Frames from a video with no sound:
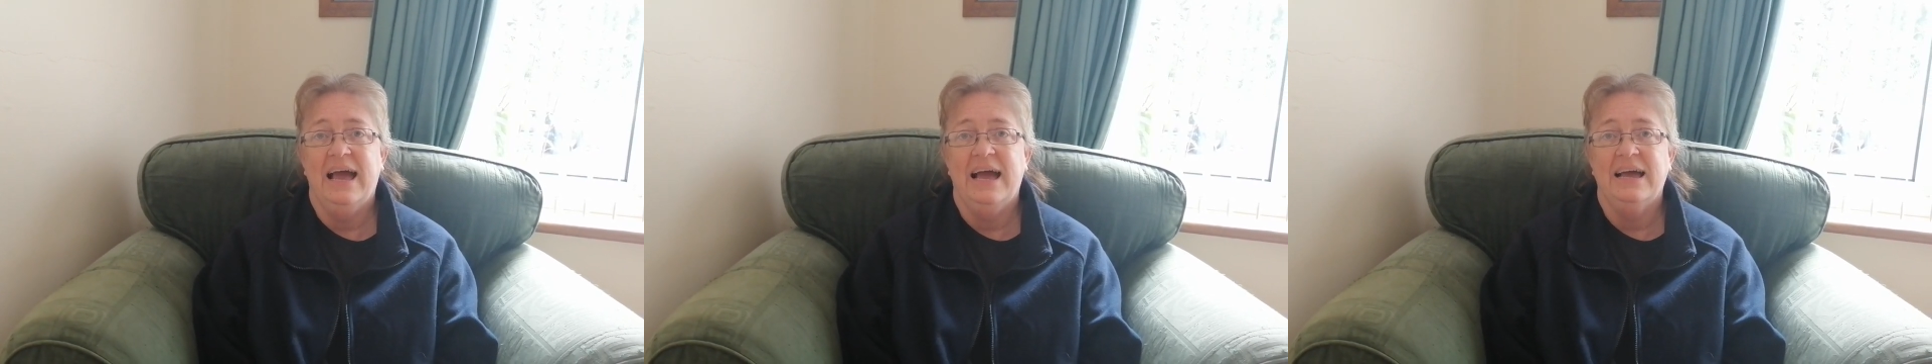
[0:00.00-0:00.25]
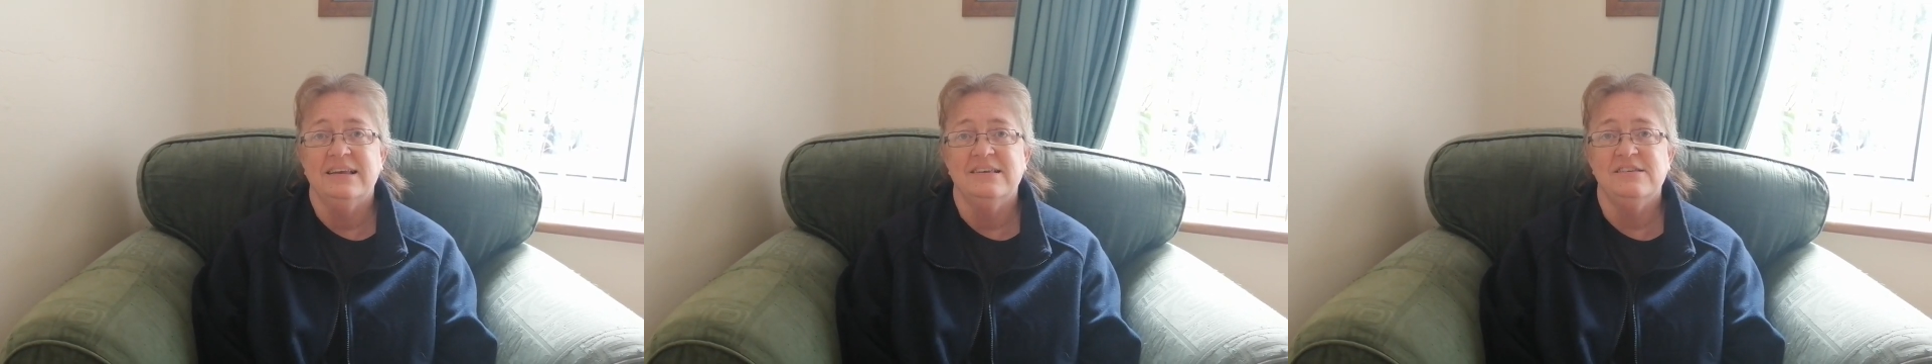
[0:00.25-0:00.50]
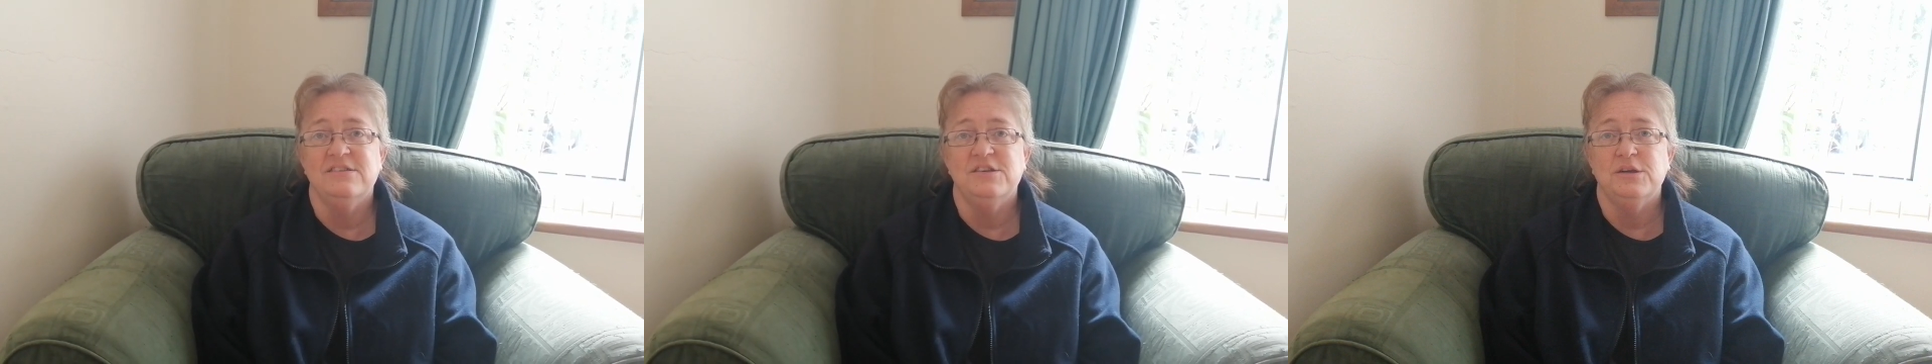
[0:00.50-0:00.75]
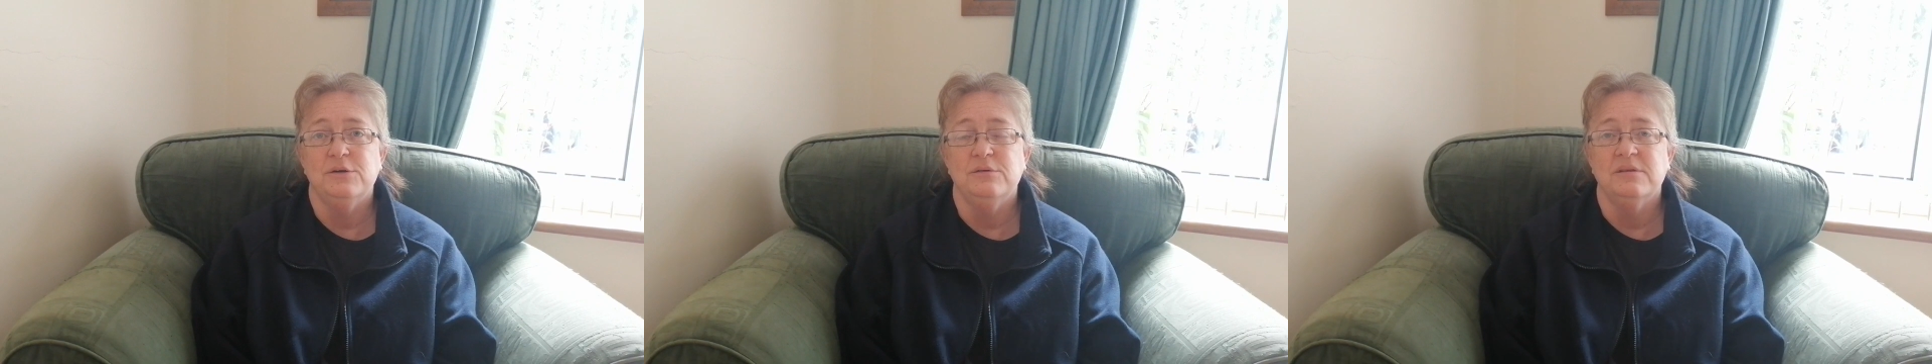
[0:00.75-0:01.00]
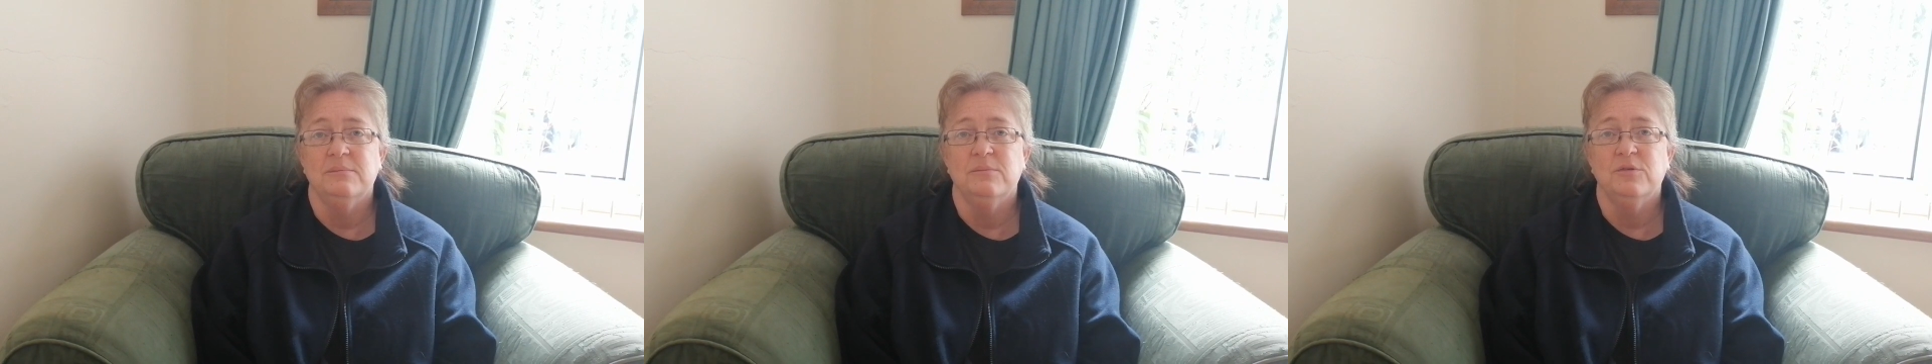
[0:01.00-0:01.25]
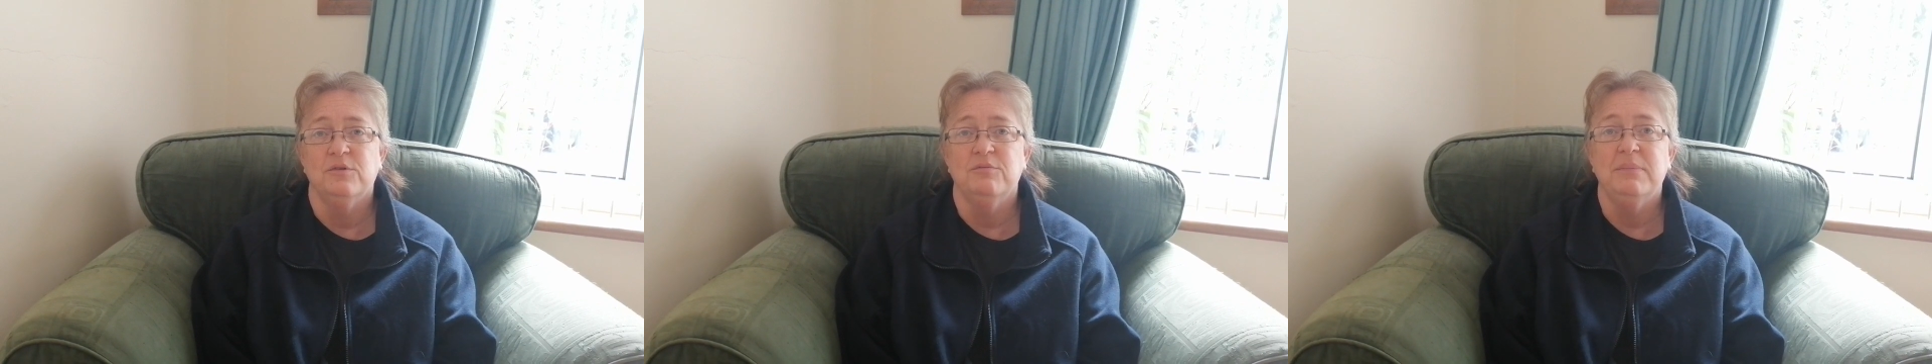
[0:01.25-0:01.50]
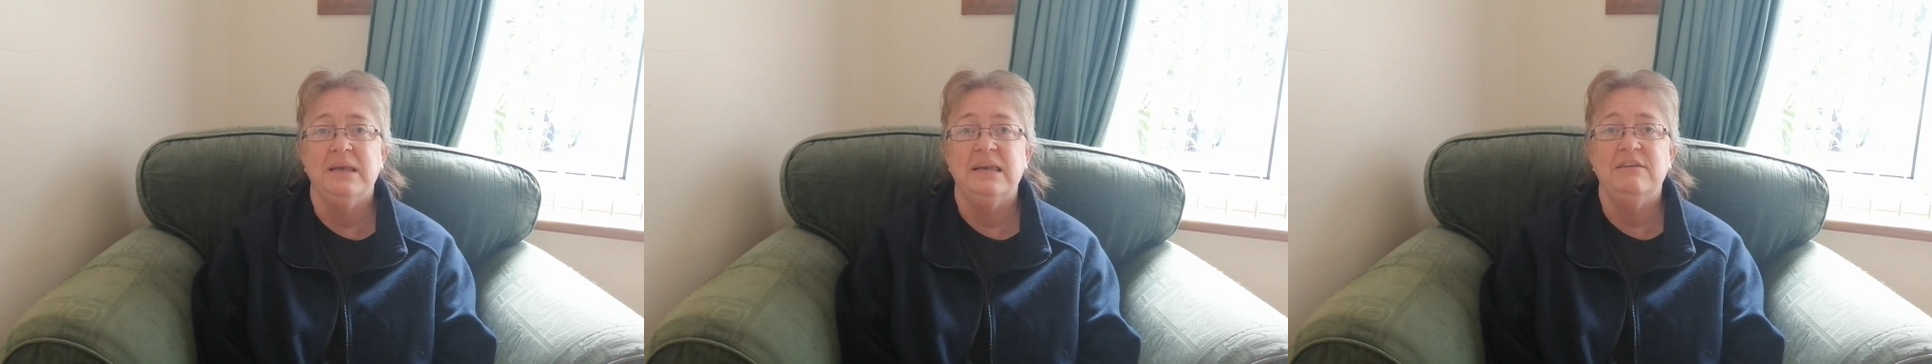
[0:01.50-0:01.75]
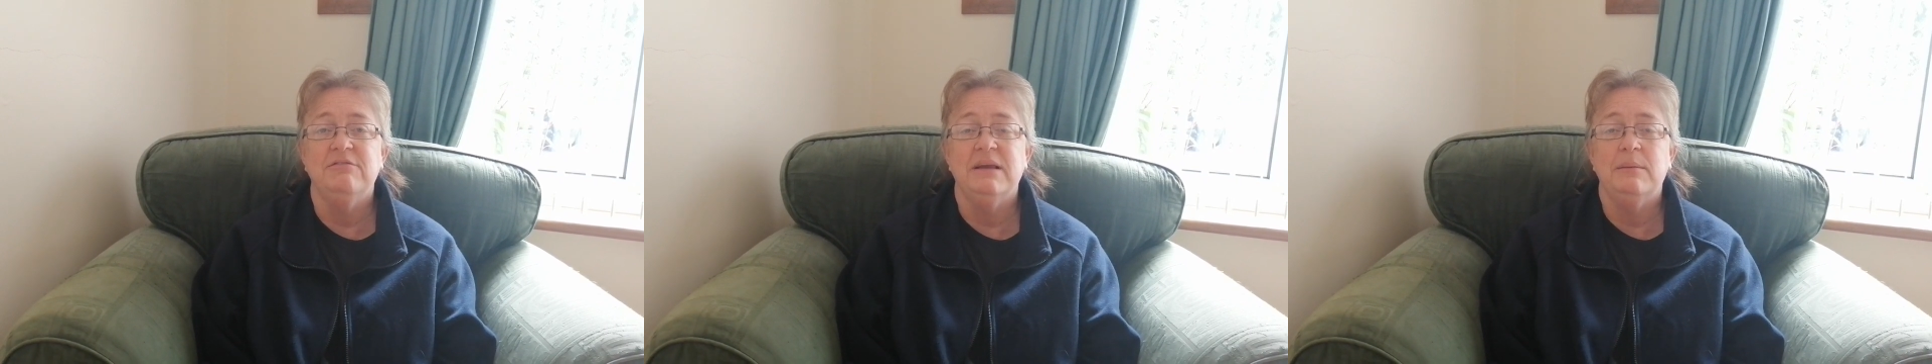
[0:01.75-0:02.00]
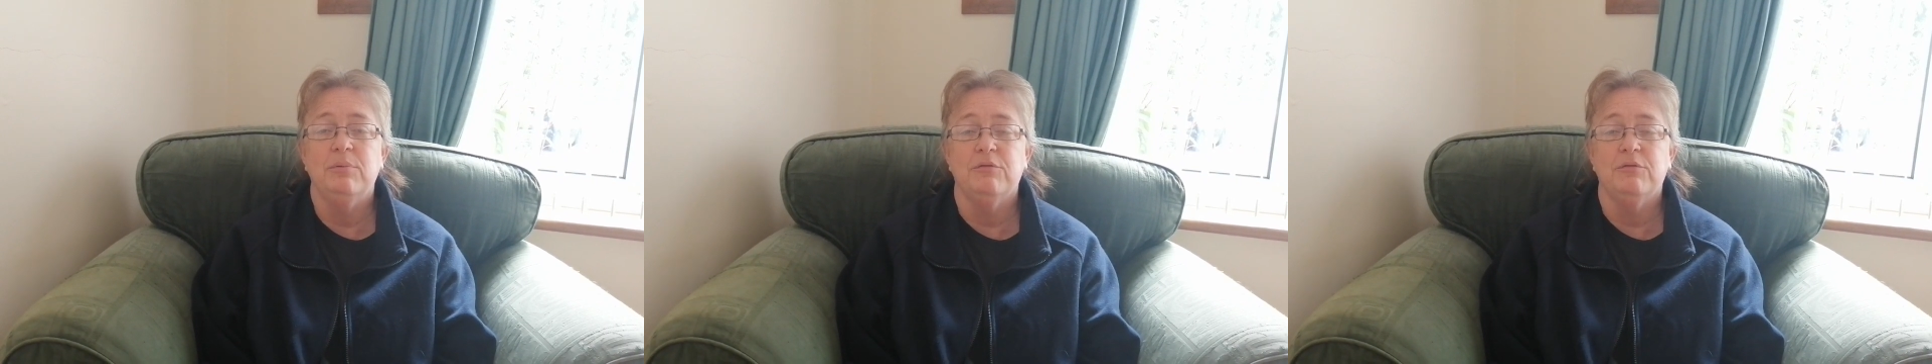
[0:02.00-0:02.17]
and do some sort of mini flip